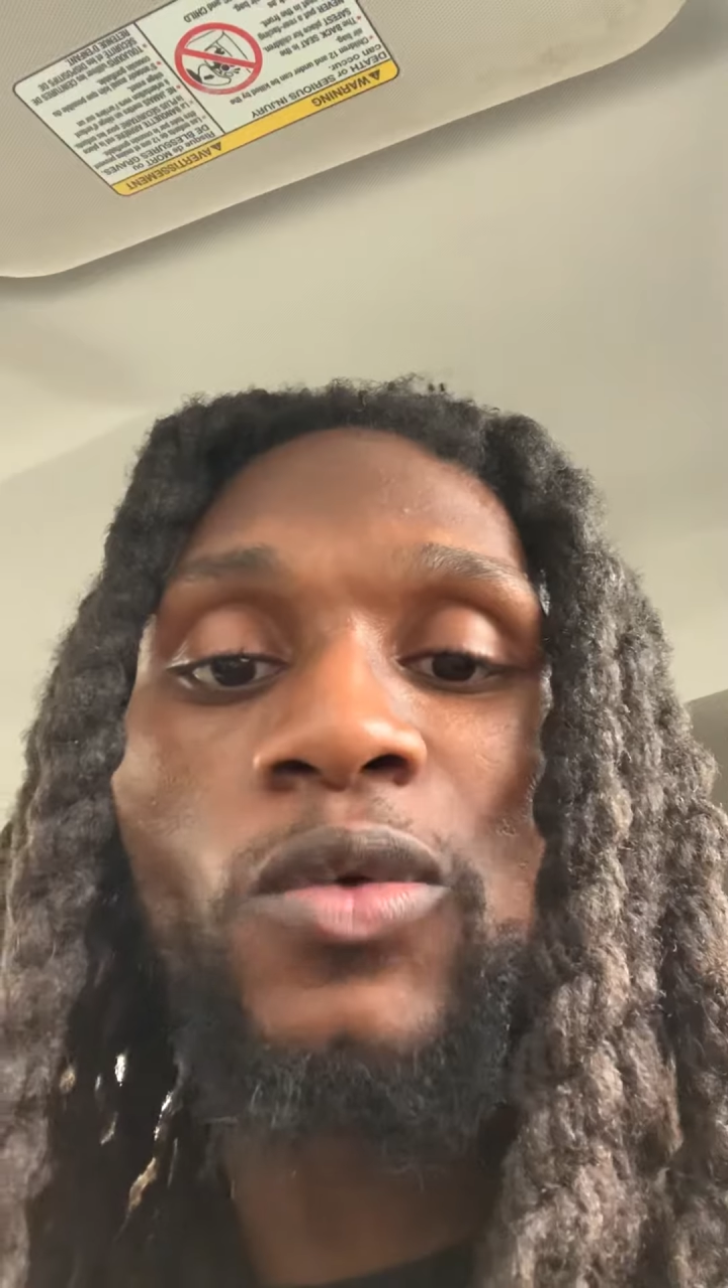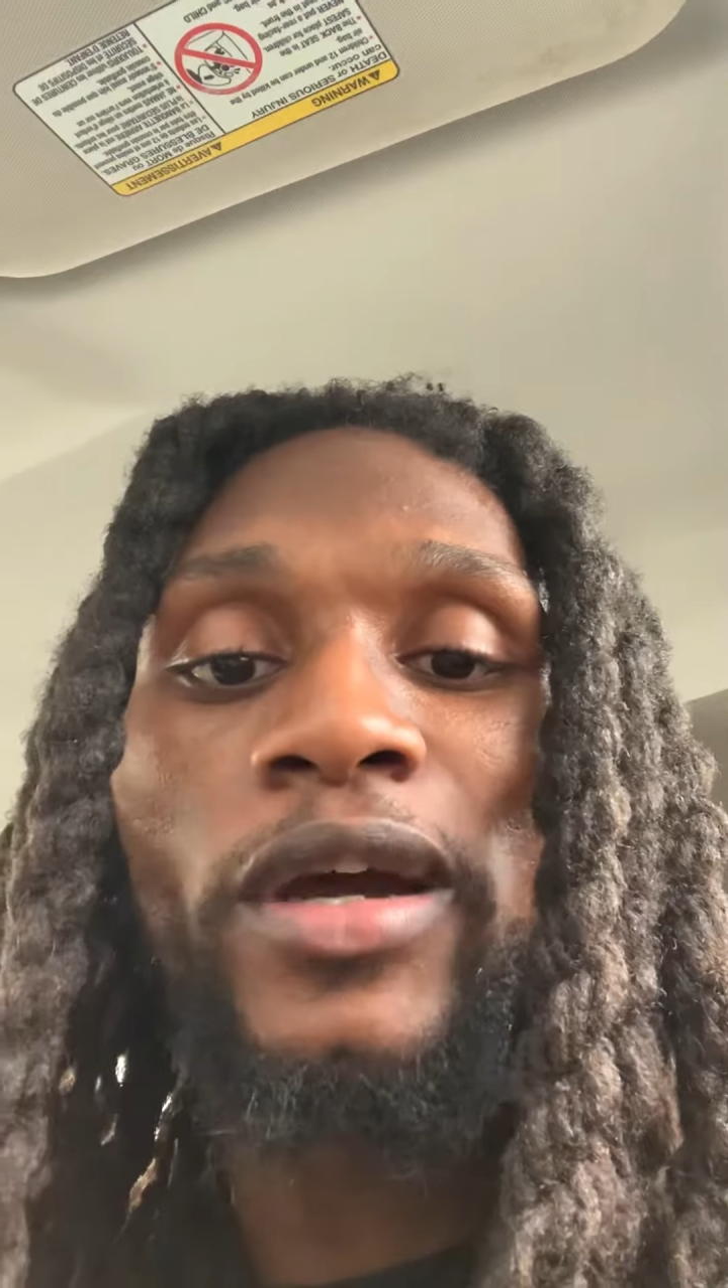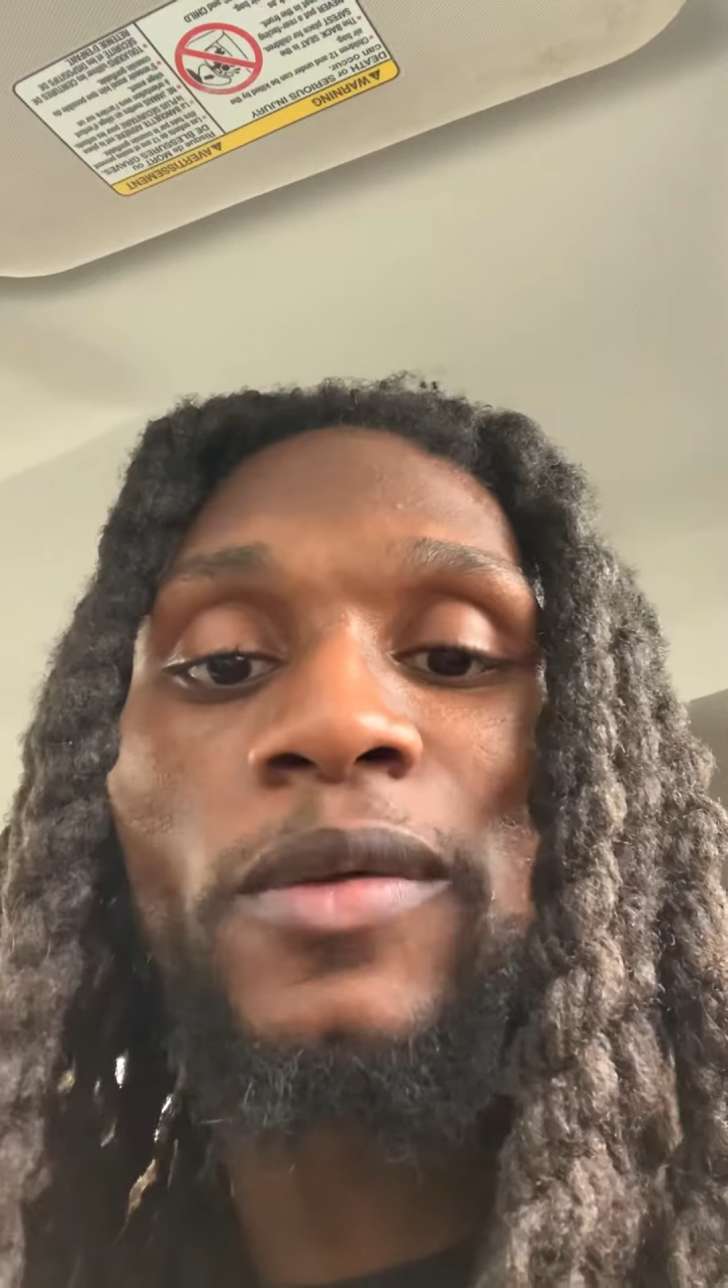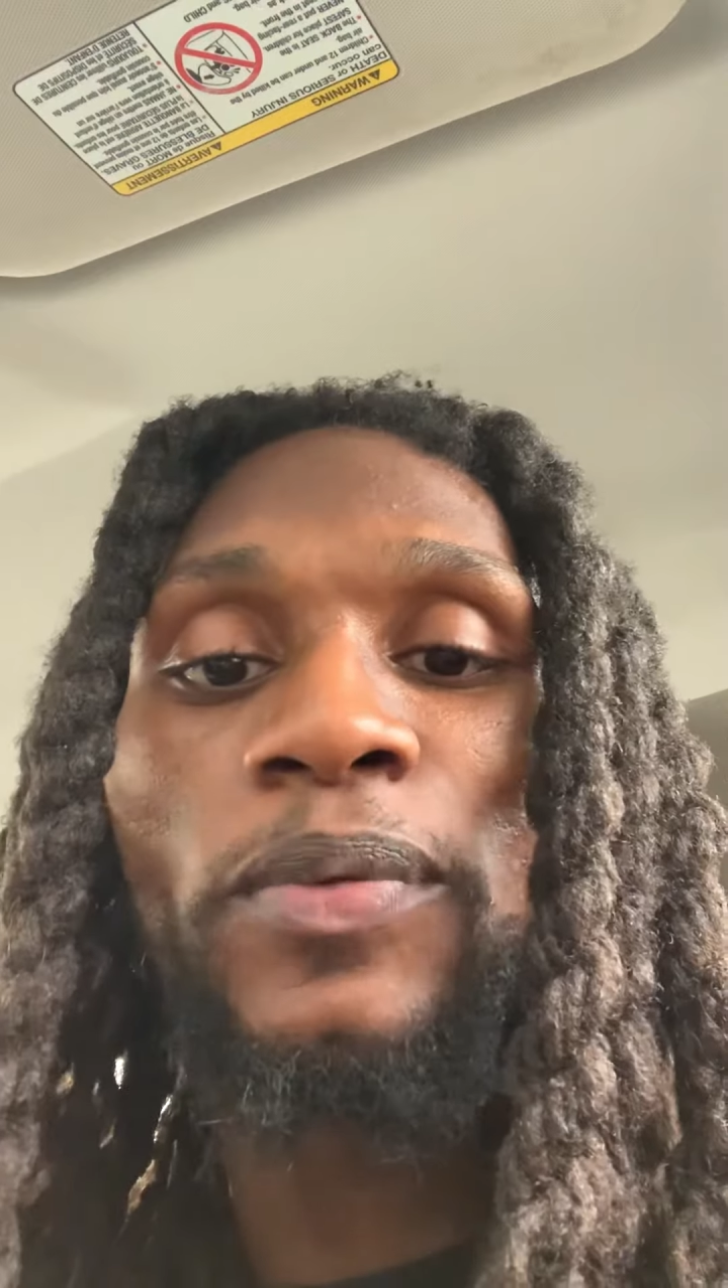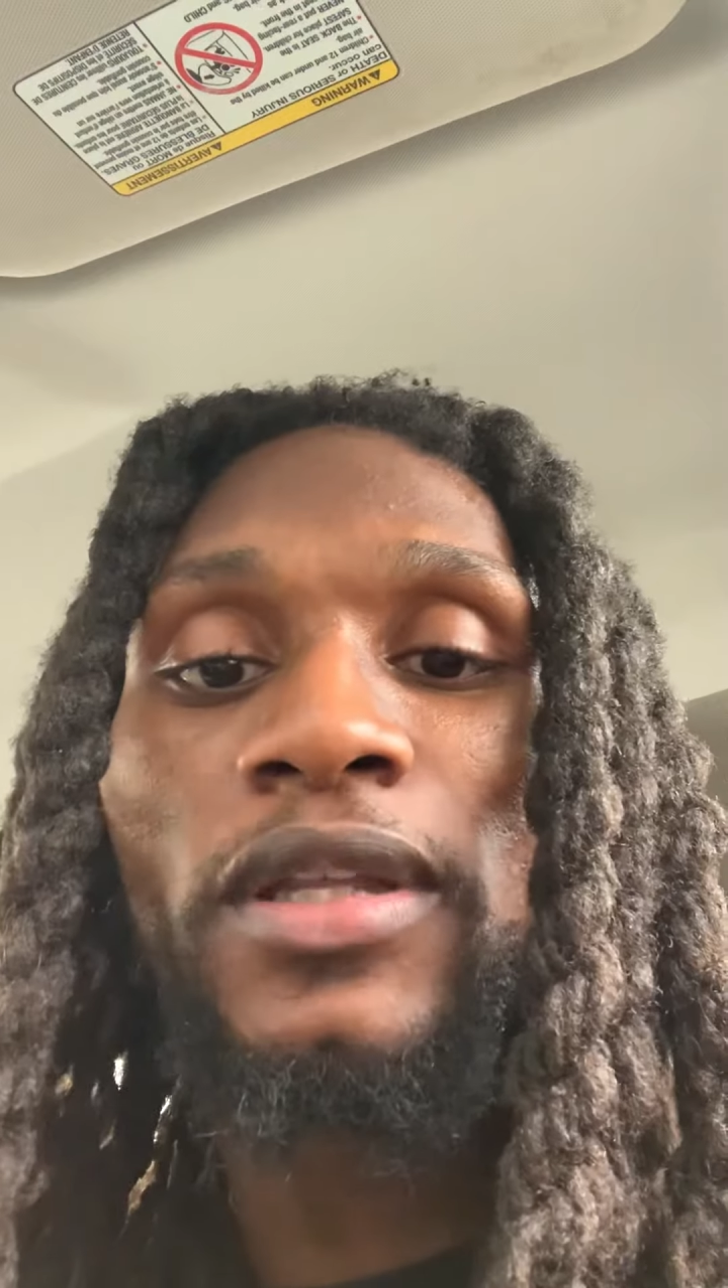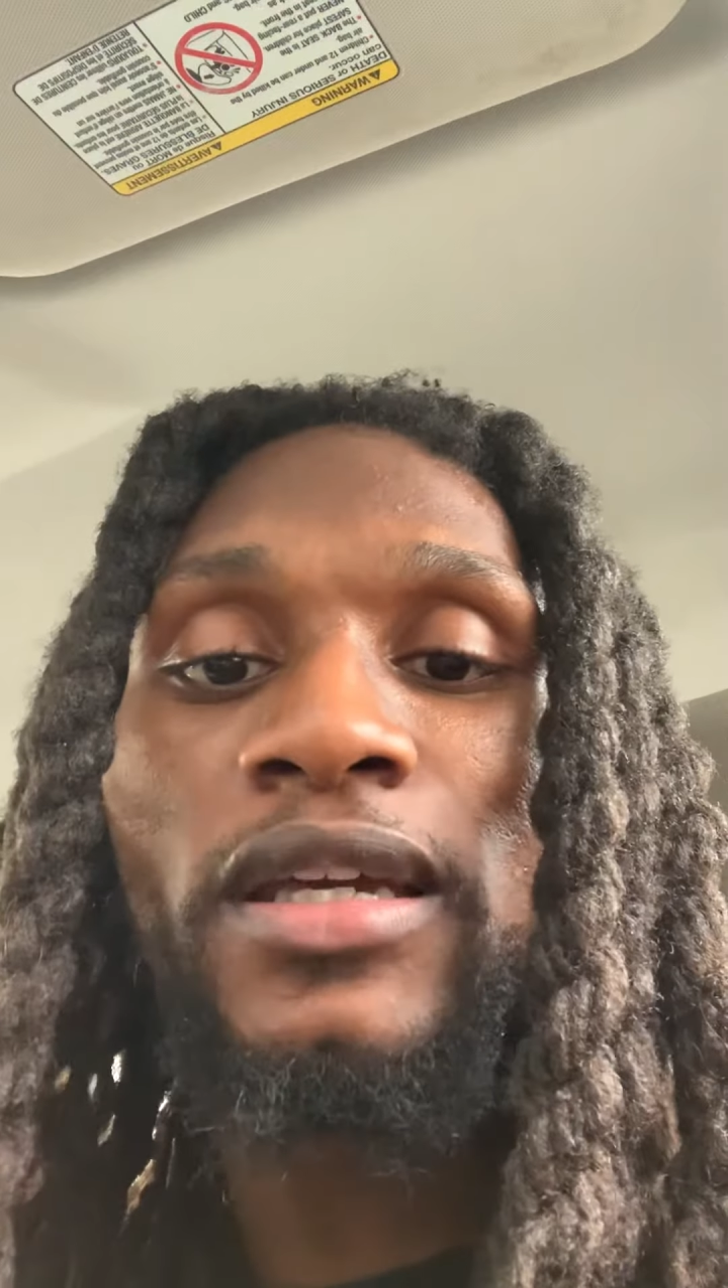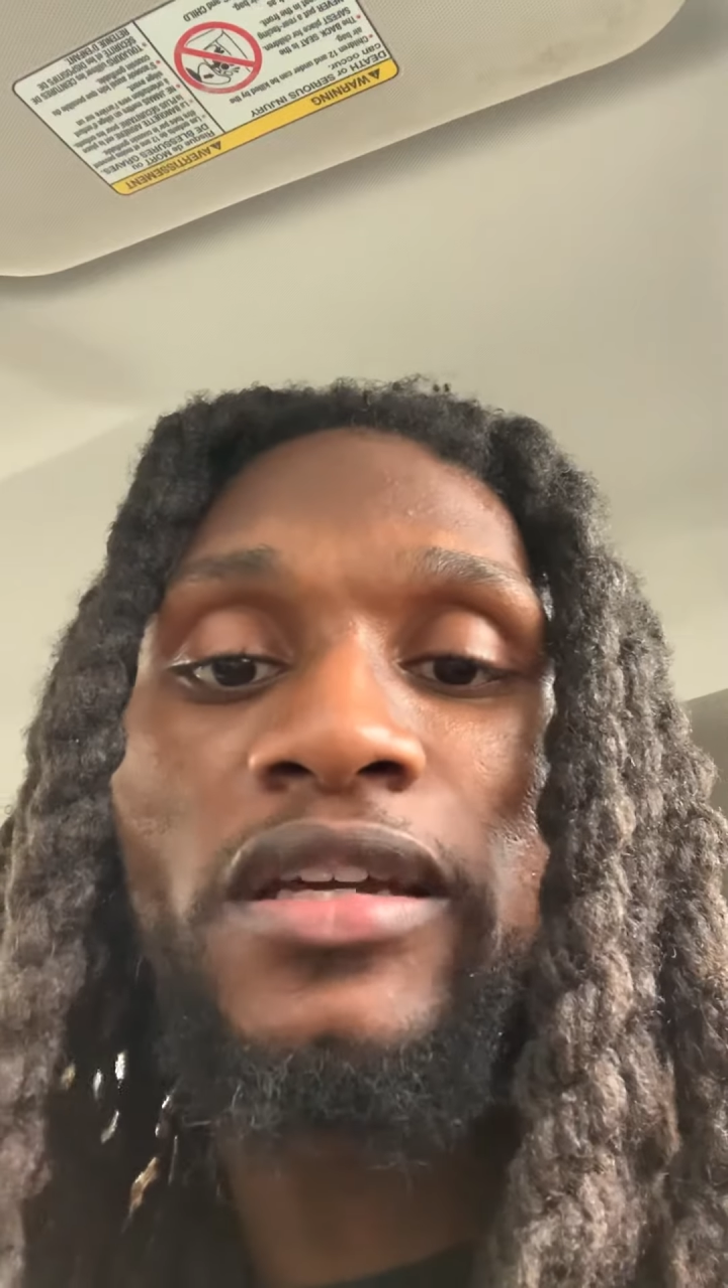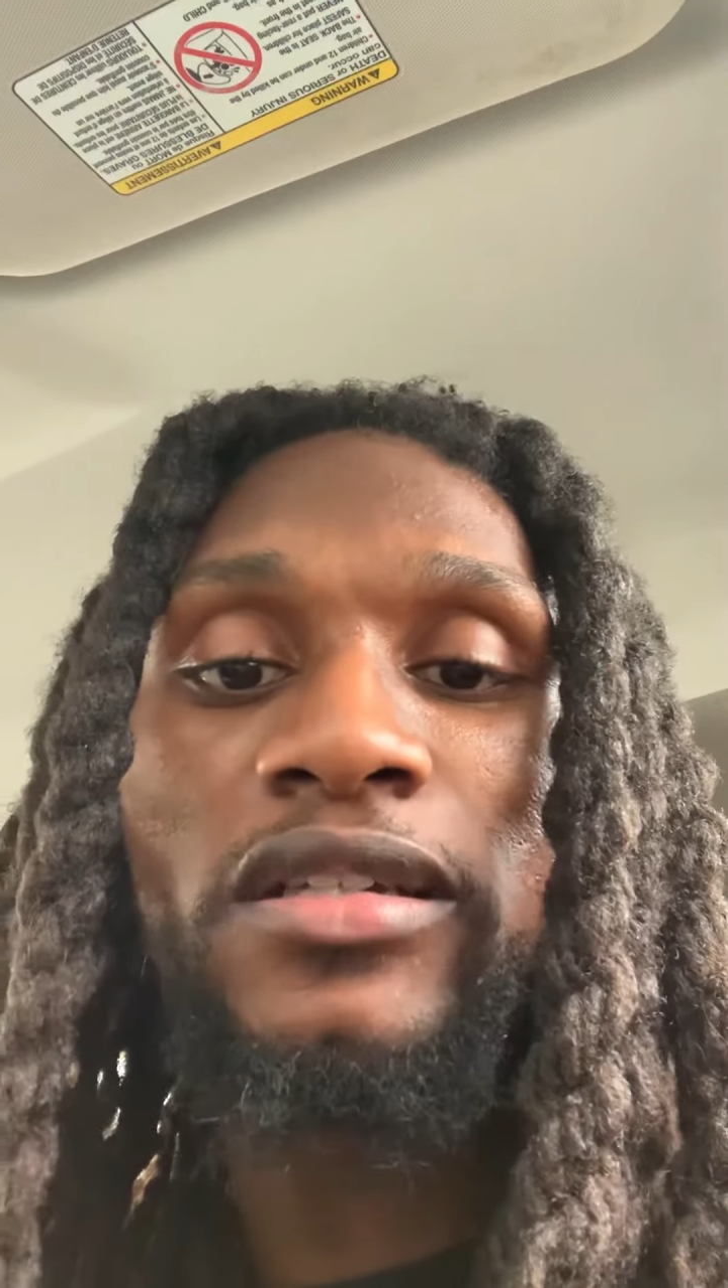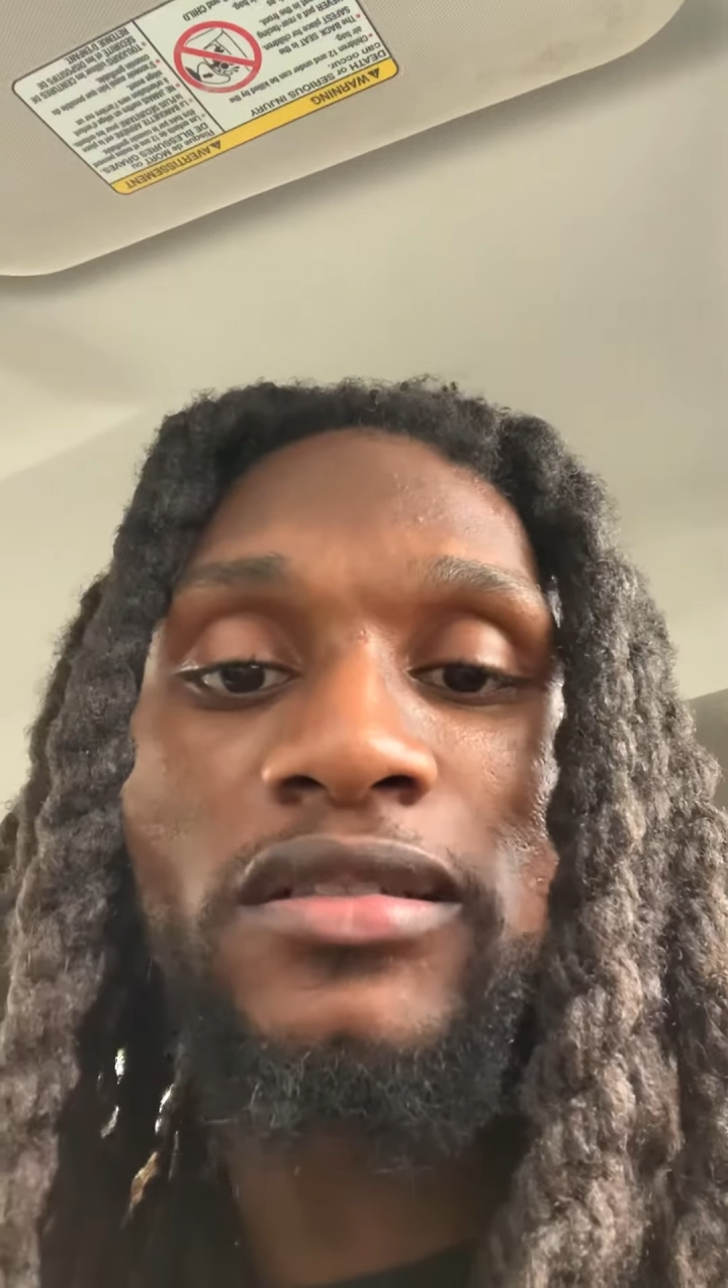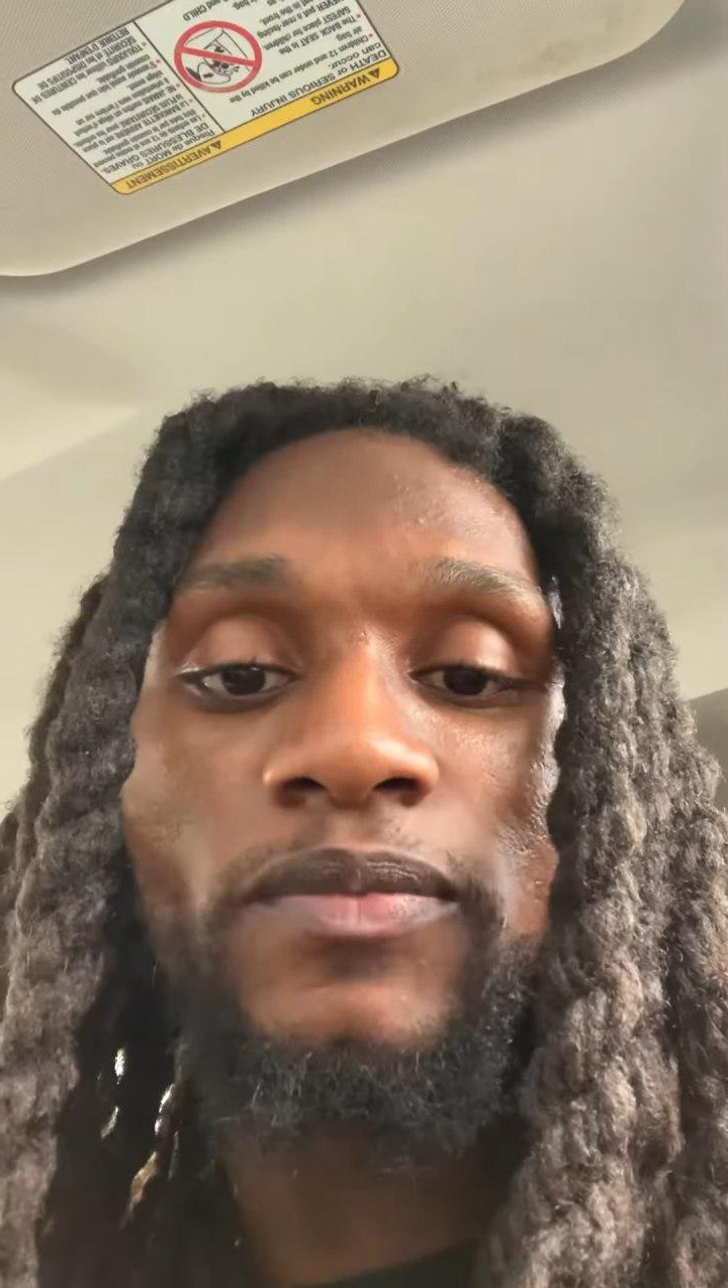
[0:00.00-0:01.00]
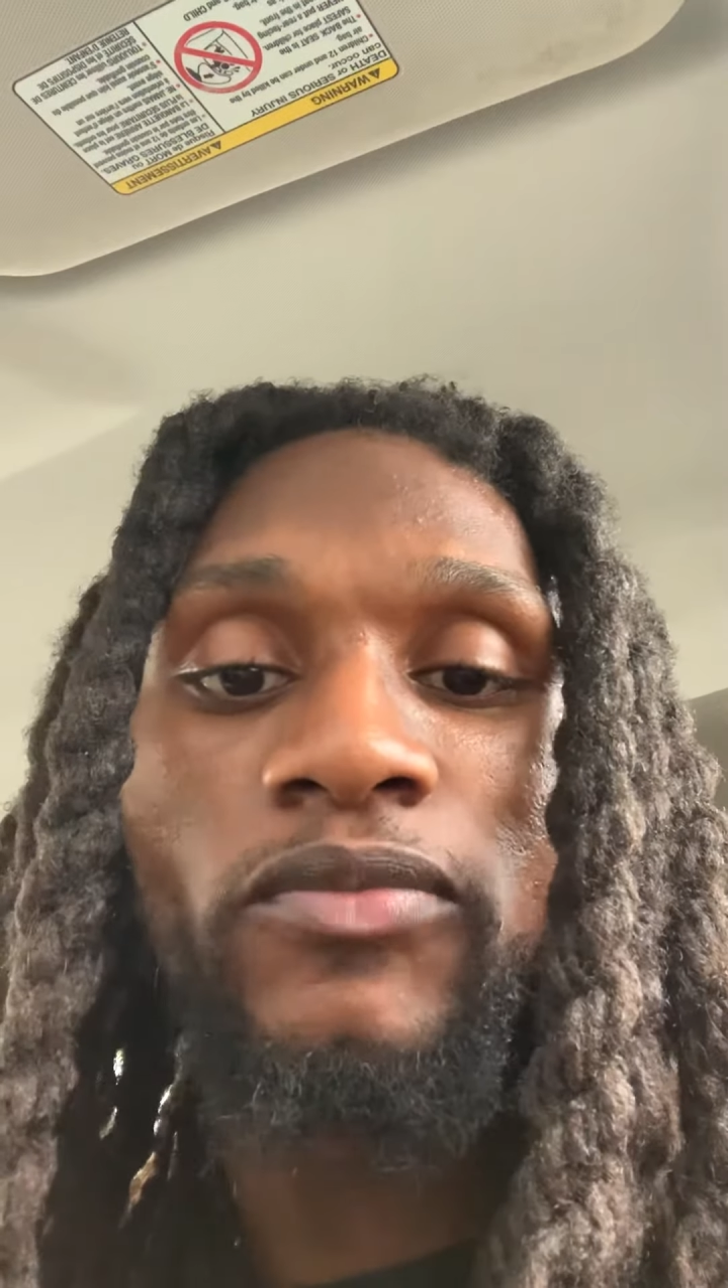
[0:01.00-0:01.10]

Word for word: way to please,